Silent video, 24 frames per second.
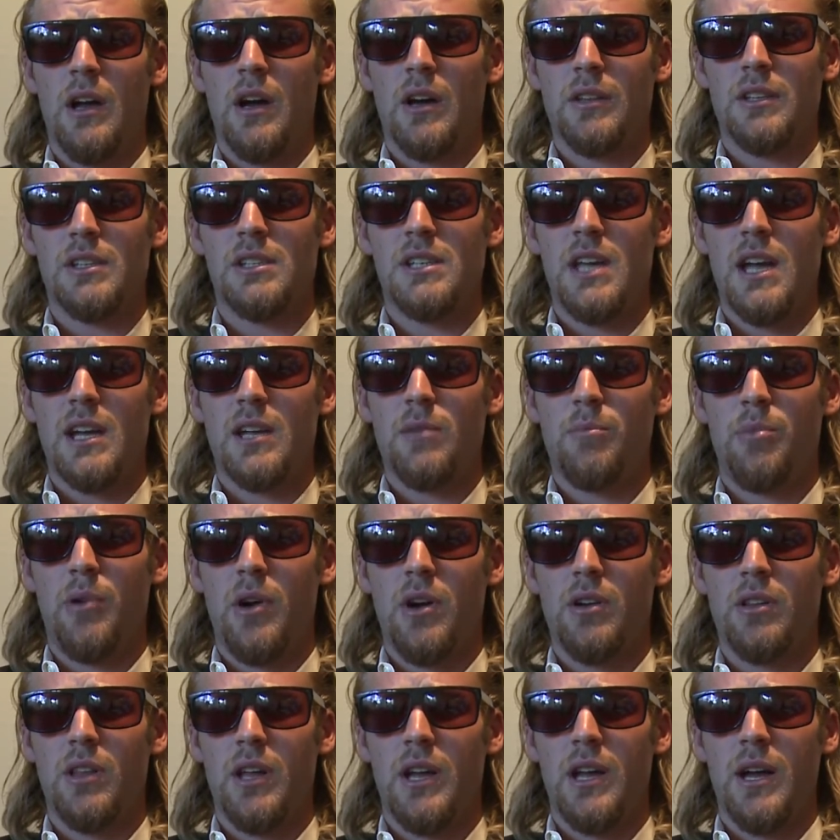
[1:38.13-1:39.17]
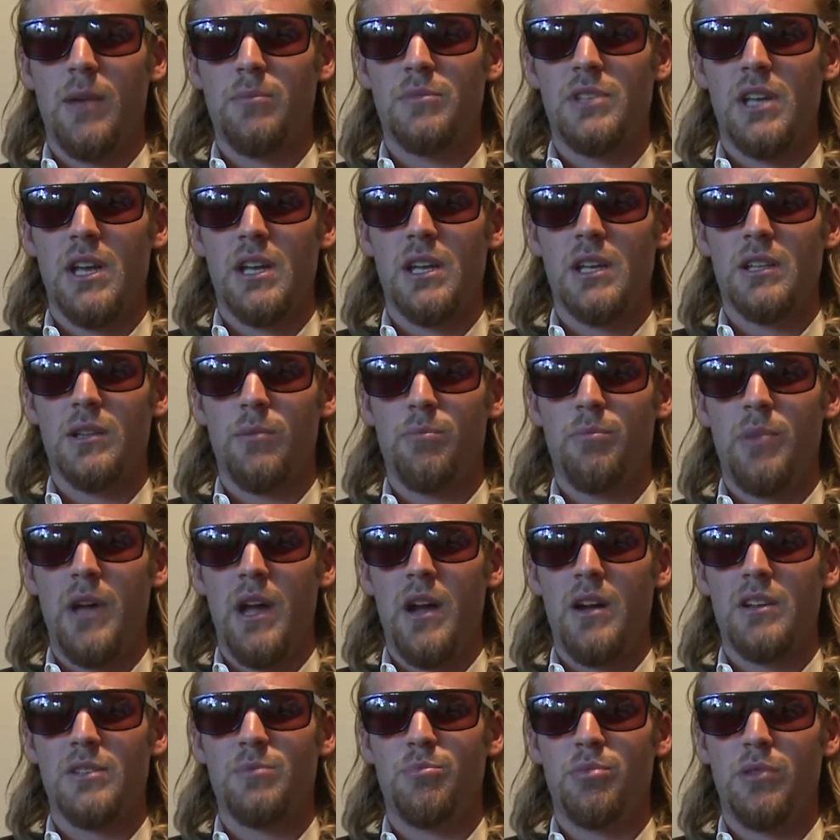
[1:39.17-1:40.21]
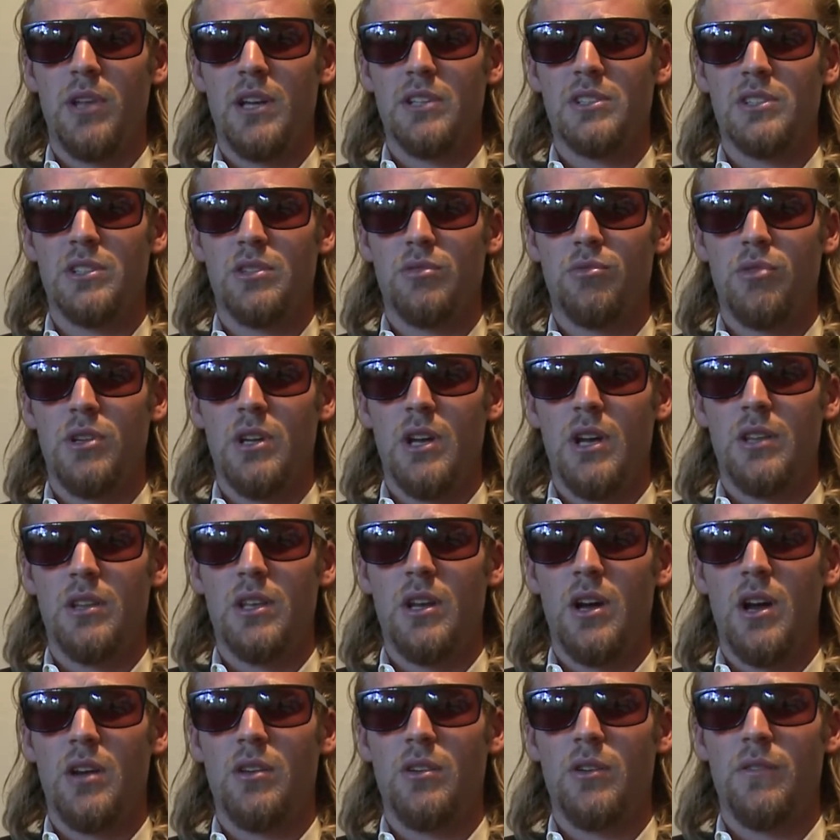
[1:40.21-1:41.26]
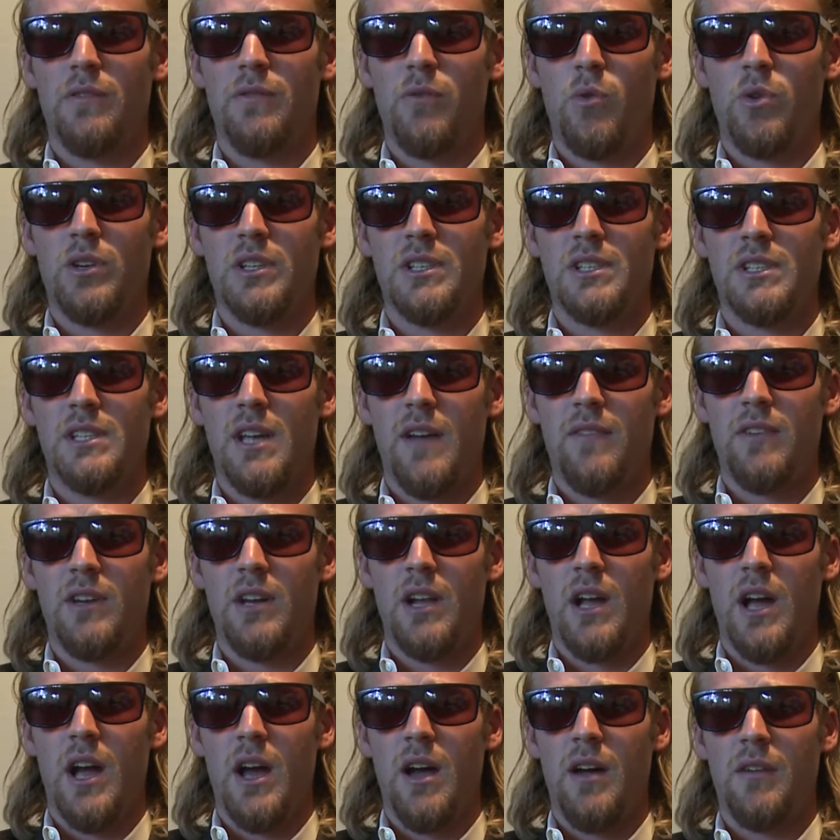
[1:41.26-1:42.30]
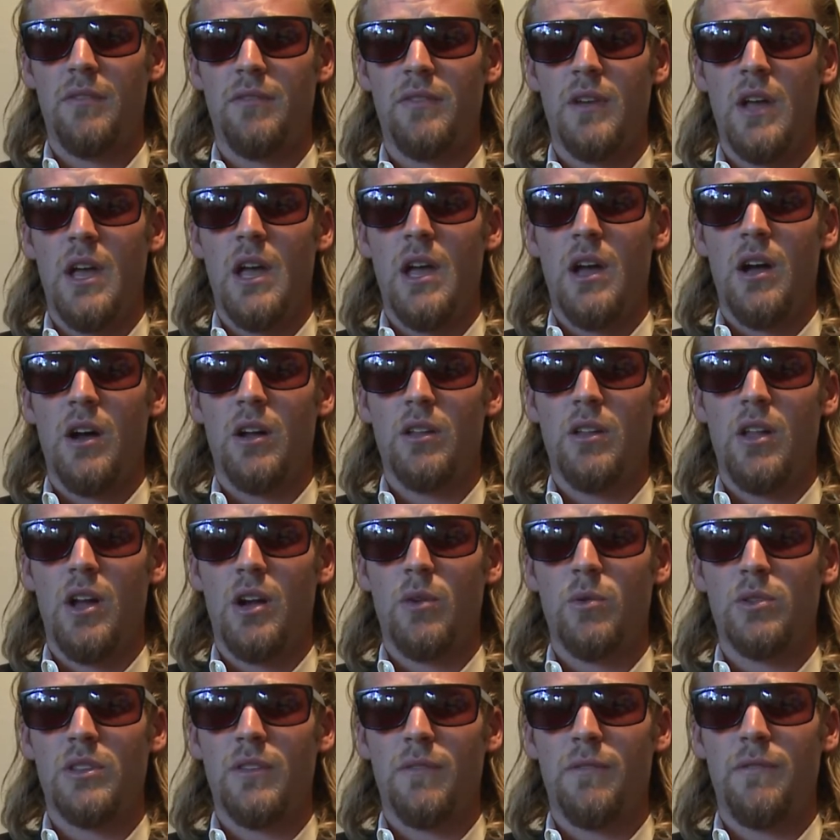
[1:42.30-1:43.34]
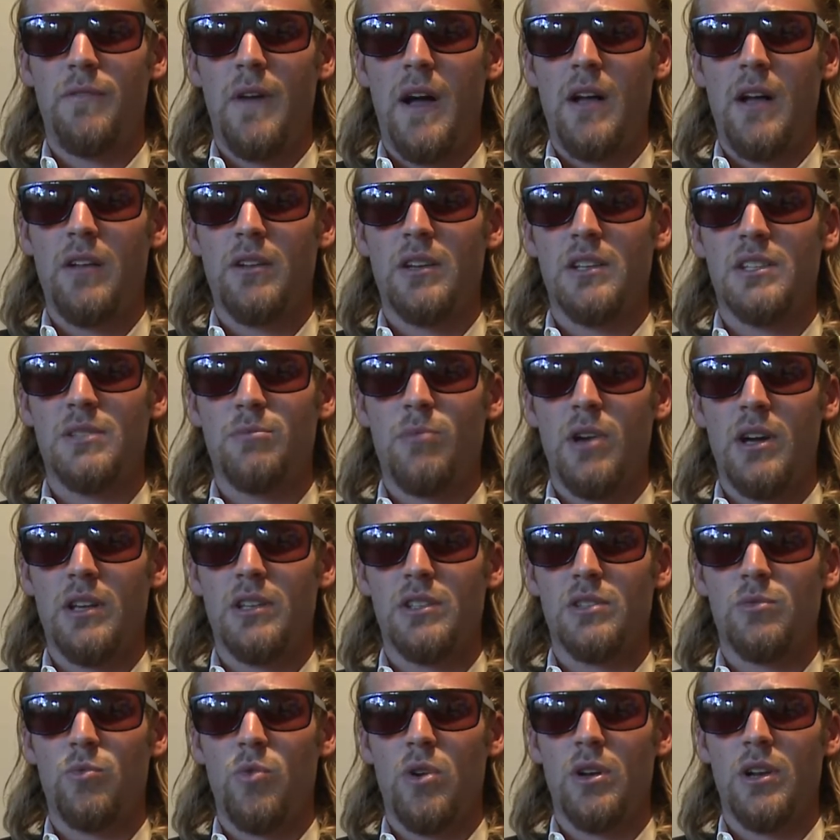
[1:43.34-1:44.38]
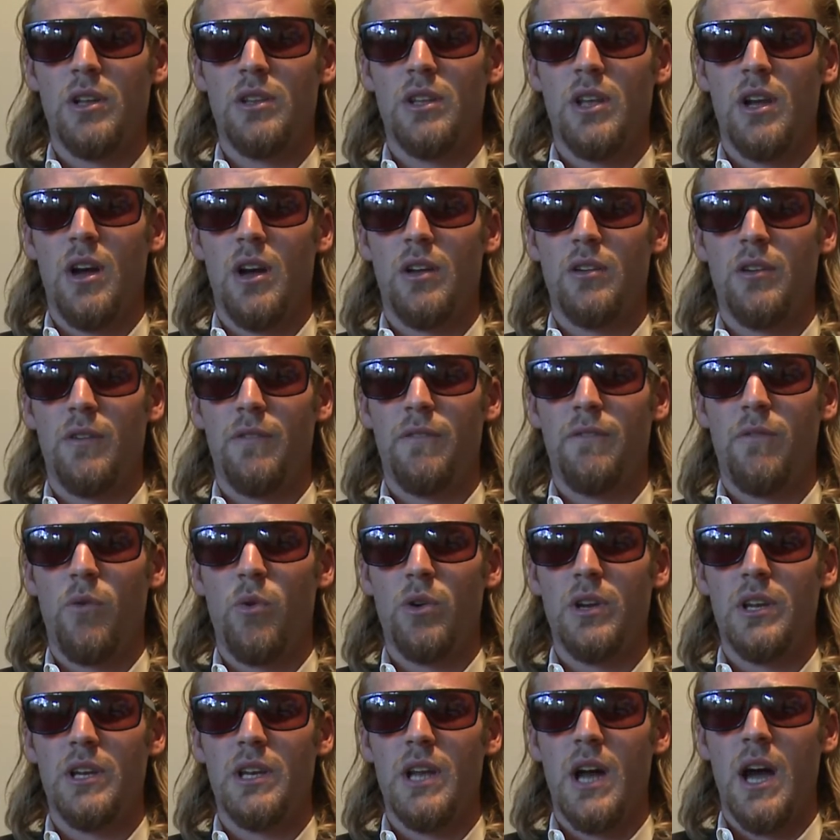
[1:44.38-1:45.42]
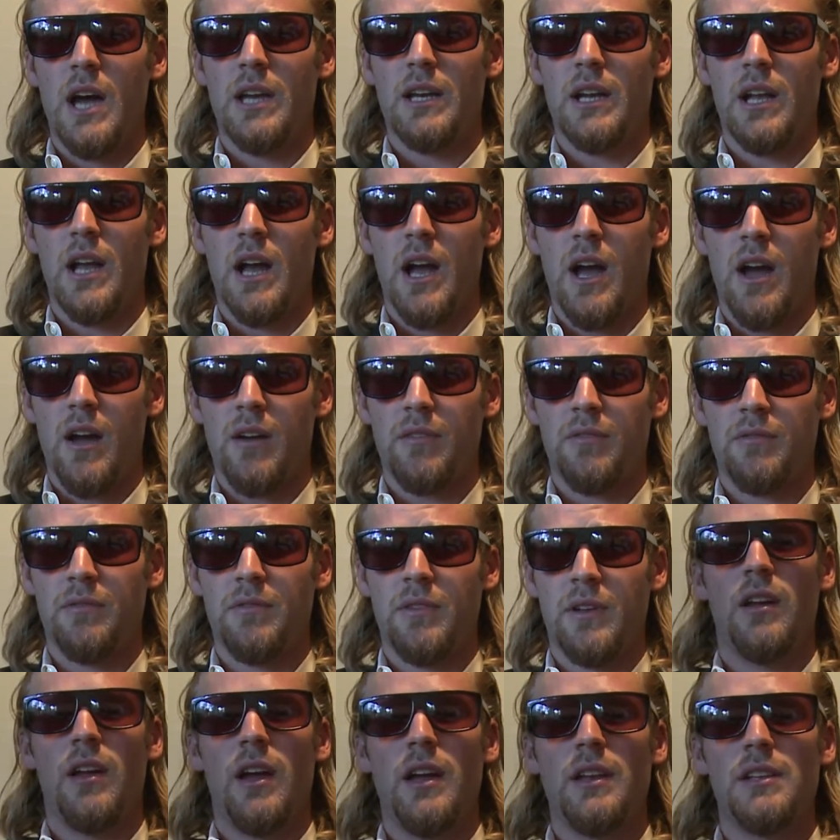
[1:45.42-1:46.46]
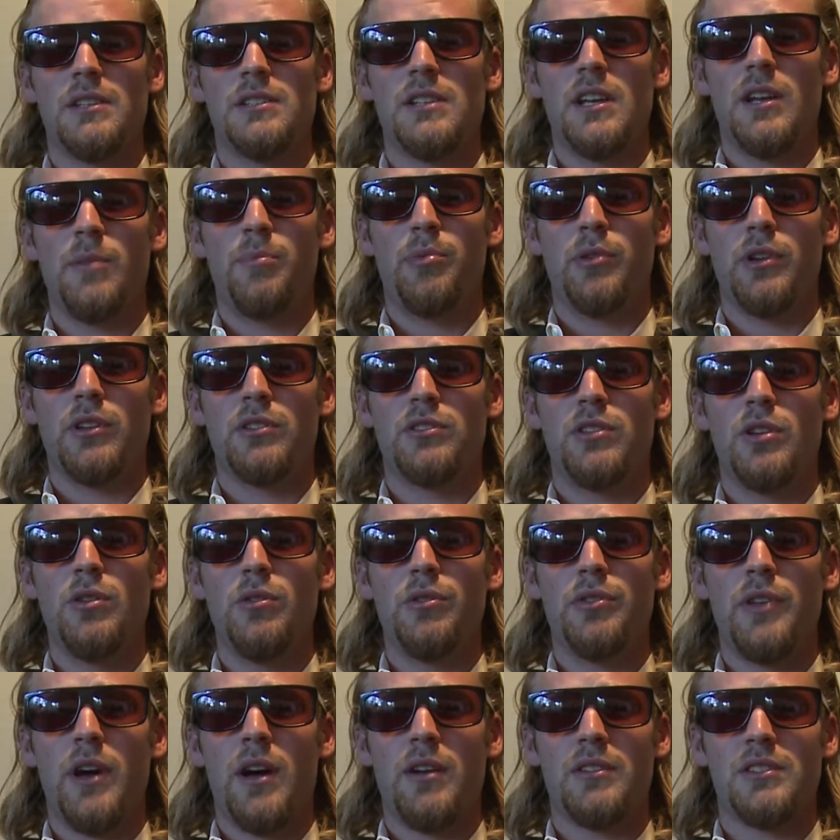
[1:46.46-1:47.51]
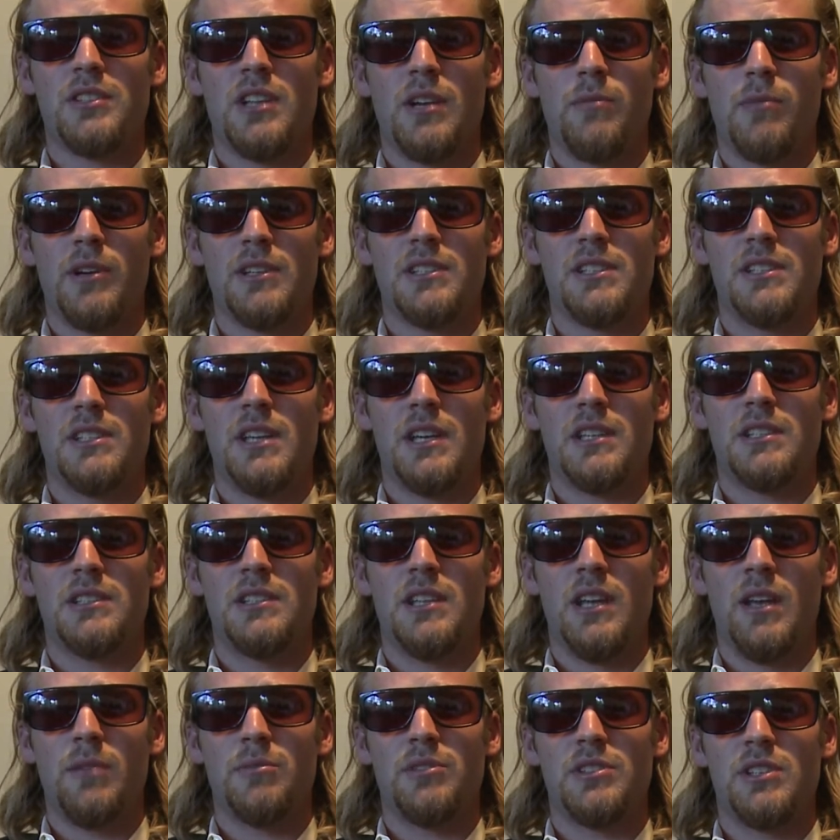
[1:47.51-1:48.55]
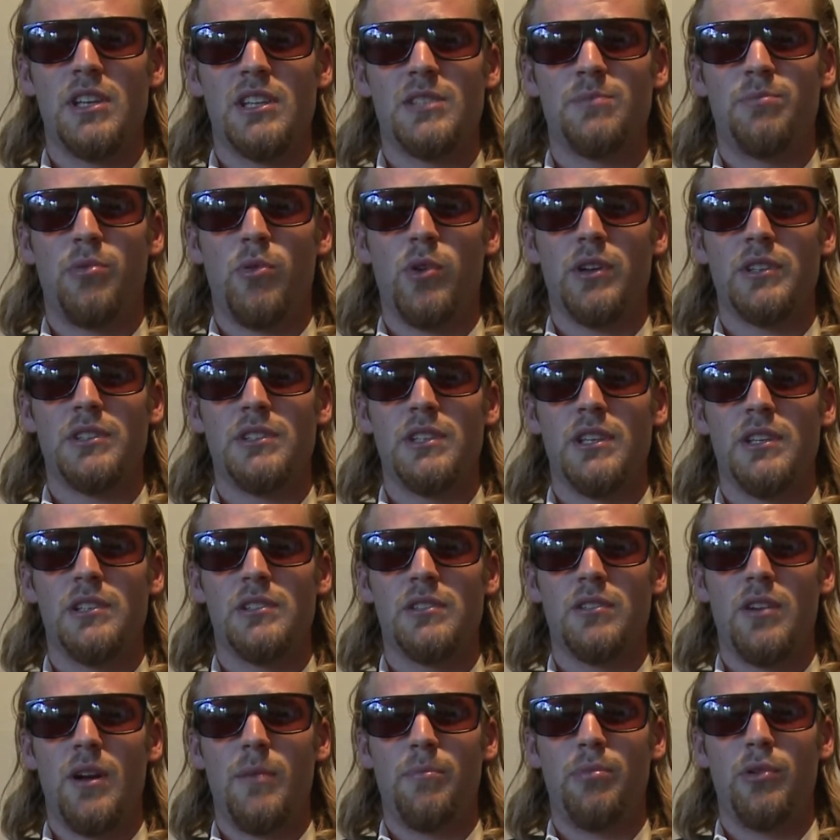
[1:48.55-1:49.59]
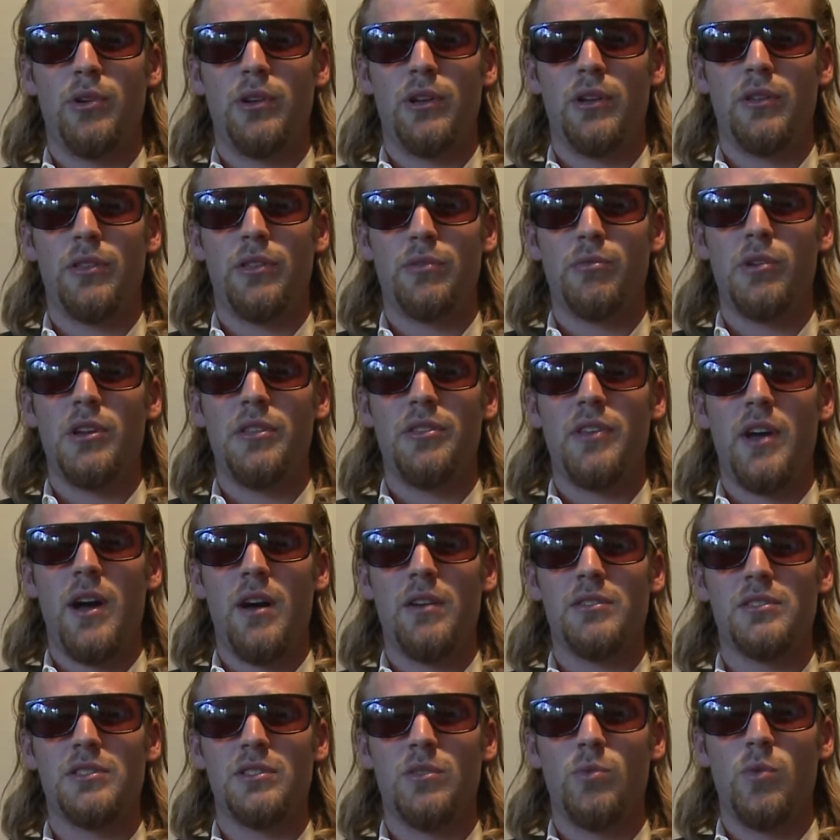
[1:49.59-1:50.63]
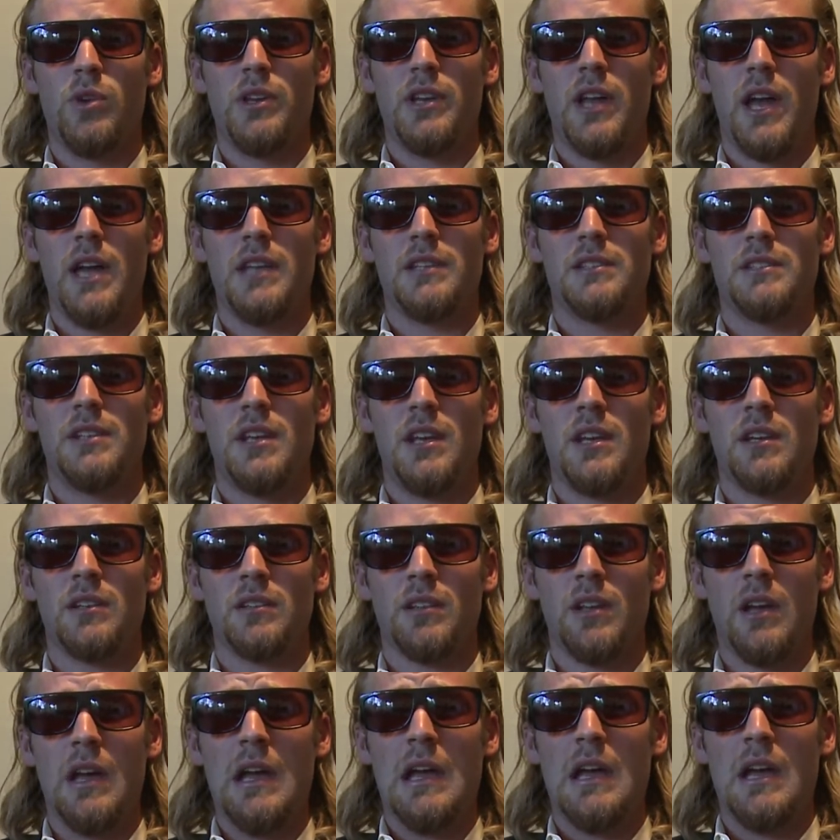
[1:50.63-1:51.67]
On the second parlay, I'm taking the Bears +3 on the under 47.5, along with the Falcons -1 on the under 49.5. And instead of putting $2,000 on my 6-team 6-point teaser, I'm putting $3,000 to win 18.